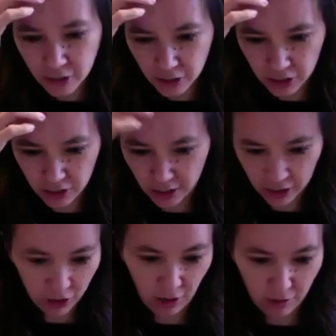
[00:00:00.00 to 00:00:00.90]
just to
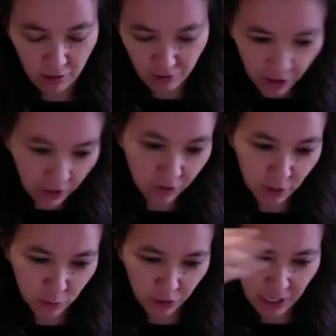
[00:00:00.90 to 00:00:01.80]
touch on the very
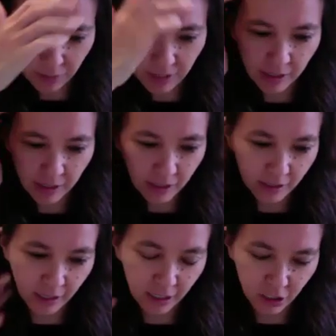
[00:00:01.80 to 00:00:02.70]
first point I made, is
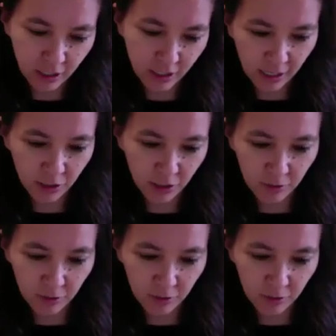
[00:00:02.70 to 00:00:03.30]
that I just had to